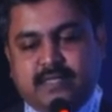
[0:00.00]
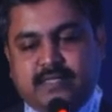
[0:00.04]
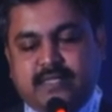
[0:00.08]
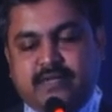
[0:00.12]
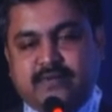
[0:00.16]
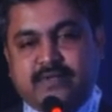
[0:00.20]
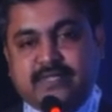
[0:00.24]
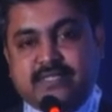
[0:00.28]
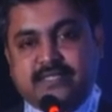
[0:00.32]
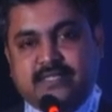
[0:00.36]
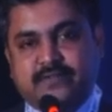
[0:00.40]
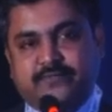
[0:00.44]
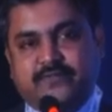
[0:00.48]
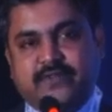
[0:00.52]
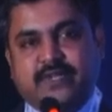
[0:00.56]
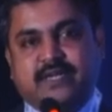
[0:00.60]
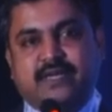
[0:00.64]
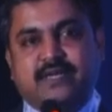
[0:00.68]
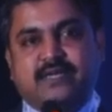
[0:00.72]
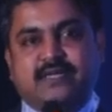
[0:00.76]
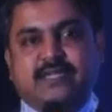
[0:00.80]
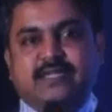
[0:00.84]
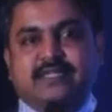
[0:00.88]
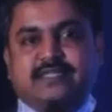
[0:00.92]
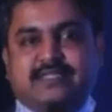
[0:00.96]
There was
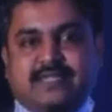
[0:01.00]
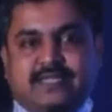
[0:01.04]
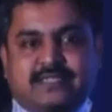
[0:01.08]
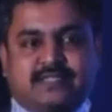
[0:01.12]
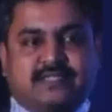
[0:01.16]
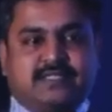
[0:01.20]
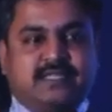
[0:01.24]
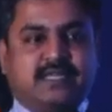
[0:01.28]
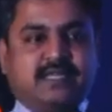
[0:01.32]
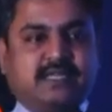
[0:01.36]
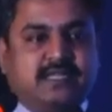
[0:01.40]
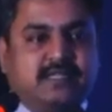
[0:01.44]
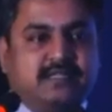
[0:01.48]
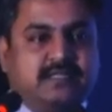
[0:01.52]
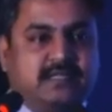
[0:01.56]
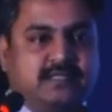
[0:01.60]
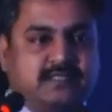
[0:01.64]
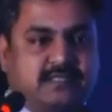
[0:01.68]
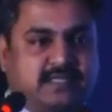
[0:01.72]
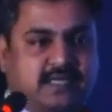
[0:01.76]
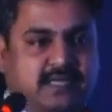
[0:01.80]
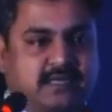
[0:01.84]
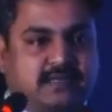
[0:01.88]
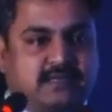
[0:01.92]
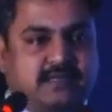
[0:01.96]
difficulty in sustaining
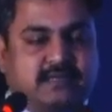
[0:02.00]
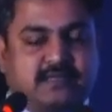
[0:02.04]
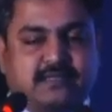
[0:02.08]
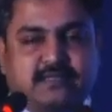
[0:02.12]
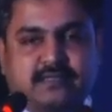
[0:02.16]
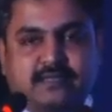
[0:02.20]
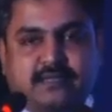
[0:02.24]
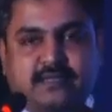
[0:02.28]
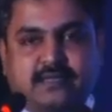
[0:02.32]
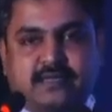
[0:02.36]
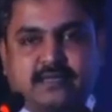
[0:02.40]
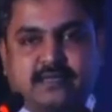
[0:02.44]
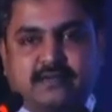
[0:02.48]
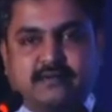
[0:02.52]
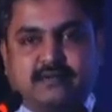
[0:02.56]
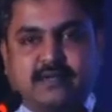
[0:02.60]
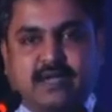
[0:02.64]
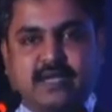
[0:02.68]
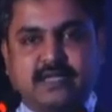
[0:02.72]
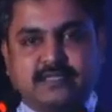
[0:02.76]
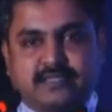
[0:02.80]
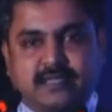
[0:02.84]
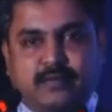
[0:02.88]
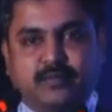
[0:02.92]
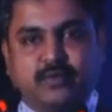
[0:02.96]
these standards.
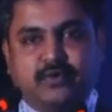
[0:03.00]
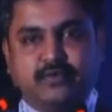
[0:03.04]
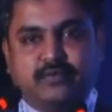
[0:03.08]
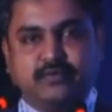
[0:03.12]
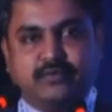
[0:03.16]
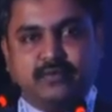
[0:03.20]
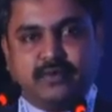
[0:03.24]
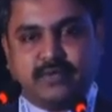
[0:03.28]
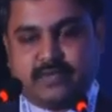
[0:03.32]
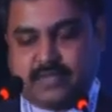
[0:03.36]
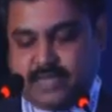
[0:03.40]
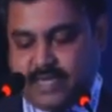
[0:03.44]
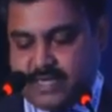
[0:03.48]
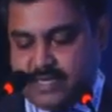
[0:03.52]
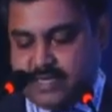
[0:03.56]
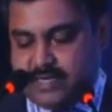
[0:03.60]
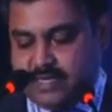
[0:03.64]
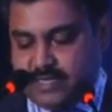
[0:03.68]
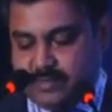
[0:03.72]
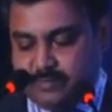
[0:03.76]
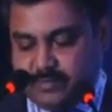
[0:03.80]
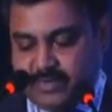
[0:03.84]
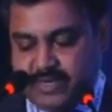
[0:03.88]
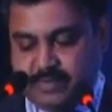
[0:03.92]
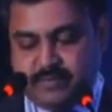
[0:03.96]
I somehow tried
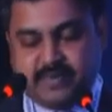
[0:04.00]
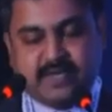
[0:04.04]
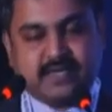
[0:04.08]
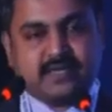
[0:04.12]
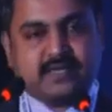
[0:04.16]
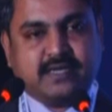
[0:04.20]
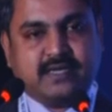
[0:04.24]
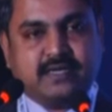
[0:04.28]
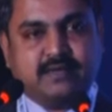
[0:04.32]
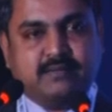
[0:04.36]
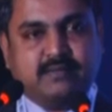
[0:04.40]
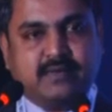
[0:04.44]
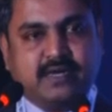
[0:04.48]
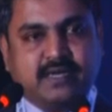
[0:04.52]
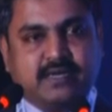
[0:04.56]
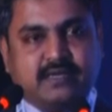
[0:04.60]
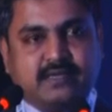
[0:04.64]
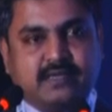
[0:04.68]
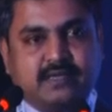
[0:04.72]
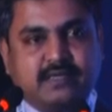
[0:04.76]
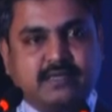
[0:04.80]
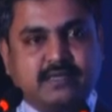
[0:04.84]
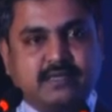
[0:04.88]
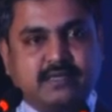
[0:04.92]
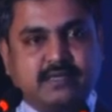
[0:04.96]
and implemented,
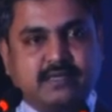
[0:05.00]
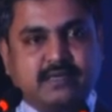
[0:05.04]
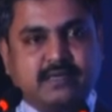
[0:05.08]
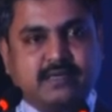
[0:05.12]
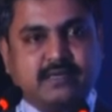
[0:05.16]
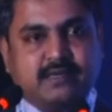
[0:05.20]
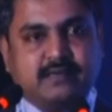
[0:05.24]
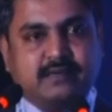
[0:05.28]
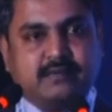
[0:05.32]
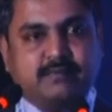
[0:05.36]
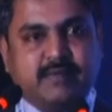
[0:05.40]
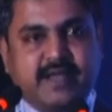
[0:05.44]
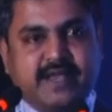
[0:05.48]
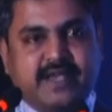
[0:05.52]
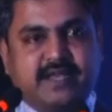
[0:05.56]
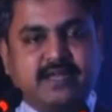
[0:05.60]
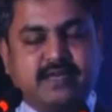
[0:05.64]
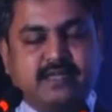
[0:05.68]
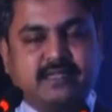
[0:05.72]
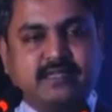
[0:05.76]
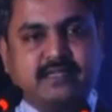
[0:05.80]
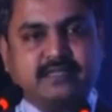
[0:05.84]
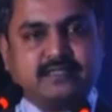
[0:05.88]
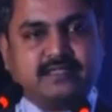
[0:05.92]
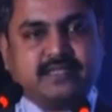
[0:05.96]
but
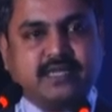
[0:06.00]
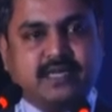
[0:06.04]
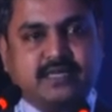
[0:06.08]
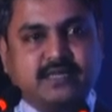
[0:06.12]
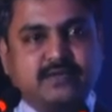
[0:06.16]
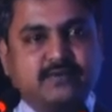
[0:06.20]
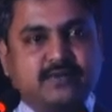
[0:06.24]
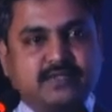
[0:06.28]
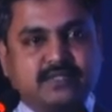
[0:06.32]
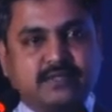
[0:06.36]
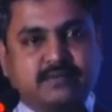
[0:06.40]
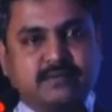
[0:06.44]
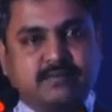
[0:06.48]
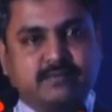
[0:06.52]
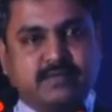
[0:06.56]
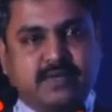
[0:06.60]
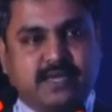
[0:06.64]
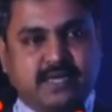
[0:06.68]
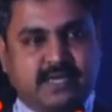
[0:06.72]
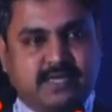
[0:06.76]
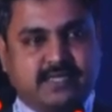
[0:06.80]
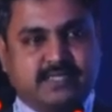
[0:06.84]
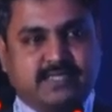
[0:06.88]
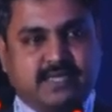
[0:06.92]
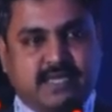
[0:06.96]
maintaining the standard was a
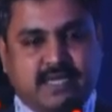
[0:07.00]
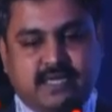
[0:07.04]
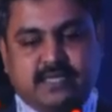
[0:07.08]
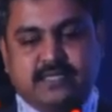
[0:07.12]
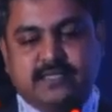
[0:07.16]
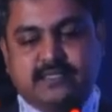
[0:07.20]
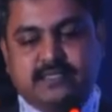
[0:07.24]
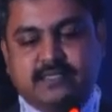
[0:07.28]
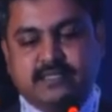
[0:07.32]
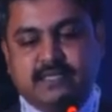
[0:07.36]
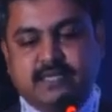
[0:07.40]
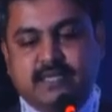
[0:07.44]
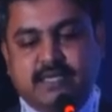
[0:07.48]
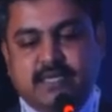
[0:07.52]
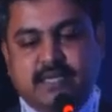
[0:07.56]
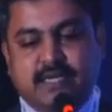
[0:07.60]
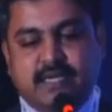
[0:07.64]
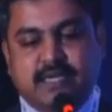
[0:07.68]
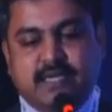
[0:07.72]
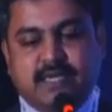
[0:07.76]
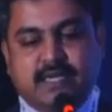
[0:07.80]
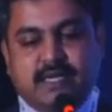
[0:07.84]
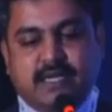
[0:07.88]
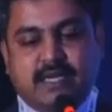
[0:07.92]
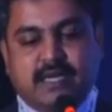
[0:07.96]
great challenge
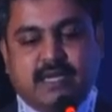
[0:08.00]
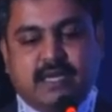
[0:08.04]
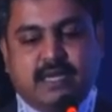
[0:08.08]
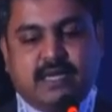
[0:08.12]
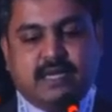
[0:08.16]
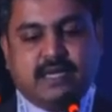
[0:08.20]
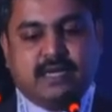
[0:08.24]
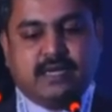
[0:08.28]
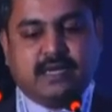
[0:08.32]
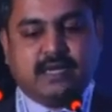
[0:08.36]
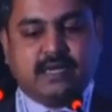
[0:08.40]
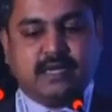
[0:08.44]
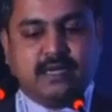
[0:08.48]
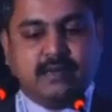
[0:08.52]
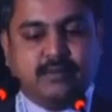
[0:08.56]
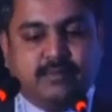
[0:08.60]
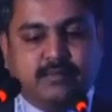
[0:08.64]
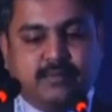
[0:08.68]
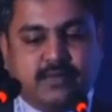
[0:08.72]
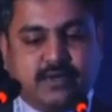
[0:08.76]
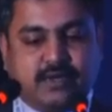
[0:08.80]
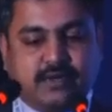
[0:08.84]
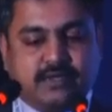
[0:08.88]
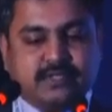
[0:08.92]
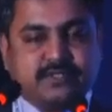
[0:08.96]

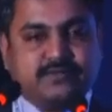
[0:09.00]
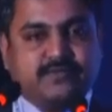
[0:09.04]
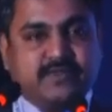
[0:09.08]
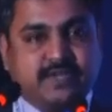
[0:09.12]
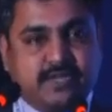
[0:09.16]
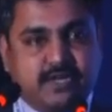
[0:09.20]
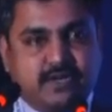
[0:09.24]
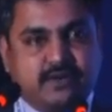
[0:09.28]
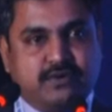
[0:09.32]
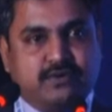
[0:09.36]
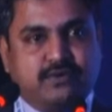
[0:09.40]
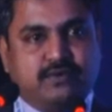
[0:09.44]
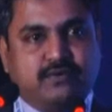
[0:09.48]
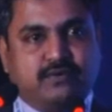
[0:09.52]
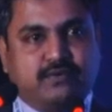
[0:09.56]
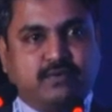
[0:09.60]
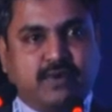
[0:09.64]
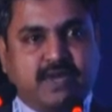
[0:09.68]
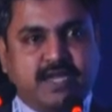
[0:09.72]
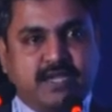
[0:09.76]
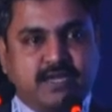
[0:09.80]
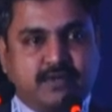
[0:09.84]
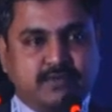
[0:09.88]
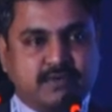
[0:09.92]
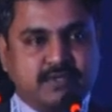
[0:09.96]
because we didn't know
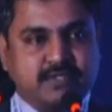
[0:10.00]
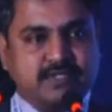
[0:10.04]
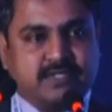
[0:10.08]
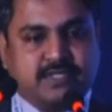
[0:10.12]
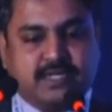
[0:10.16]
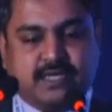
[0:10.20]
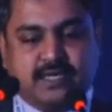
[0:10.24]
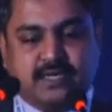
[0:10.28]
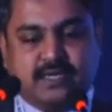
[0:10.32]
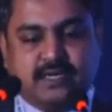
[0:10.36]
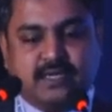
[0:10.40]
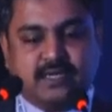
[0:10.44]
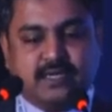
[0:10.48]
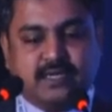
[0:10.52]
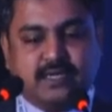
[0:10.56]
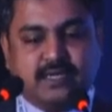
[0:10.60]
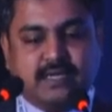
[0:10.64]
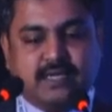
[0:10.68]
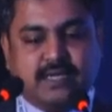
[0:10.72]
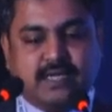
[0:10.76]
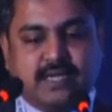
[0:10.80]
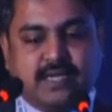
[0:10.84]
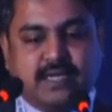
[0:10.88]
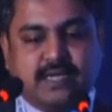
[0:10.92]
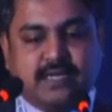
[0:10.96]
why it was done
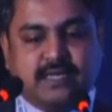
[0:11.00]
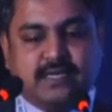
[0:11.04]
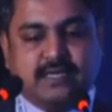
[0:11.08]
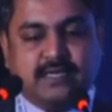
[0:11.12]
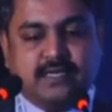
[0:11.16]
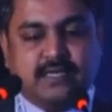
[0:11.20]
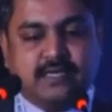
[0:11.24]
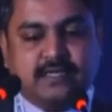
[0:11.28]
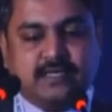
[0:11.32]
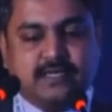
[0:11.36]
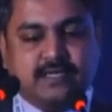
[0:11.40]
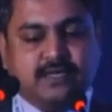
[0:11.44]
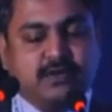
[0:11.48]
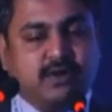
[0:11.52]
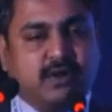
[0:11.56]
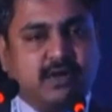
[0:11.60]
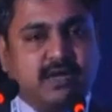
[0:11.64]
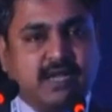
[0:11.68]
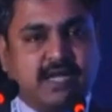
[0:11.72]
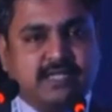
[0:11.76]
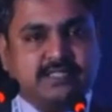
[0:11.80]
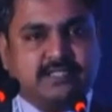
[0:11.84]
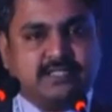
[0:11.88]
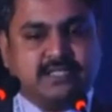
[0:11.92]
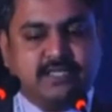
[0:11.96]
and did
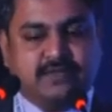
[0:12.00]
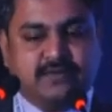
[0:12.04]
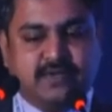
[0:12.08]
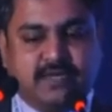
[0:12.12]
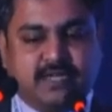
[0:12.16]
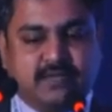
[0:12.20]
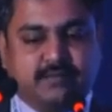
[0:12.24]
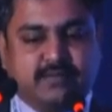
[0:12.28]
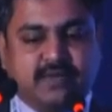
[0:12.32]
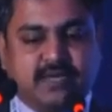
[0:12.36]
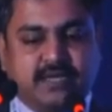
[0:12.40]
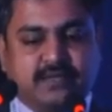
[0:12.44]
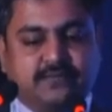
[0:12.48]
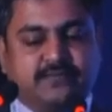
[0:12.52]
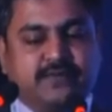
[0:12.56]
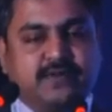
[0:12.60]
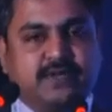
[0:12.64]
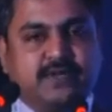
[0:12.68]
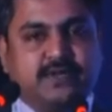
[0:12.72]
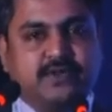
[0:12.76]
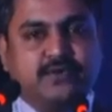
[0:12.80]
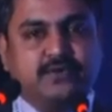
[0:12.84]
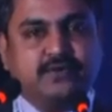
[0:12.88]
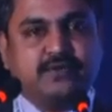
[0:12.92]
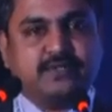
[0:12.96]
not achieve any
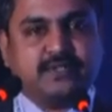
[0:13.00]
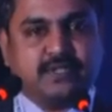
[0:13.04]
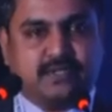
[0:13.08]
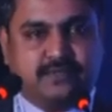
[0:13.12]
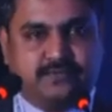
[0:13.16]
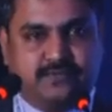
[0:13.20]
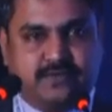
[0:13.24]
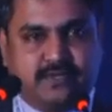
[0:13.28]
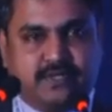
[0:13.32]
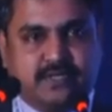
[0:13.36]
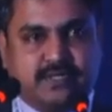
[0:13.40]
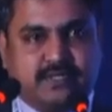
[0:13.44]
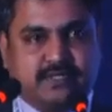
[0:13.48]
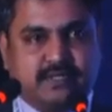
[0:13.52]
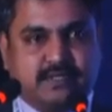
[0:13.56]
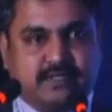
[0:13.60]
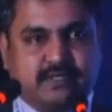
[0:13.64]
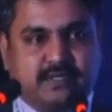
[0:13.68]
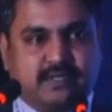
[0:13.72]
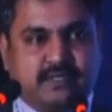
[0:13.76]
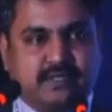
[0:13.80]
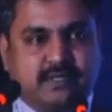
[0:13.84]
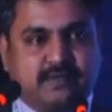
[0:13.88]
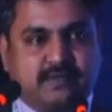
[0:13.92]
benefit due to certification.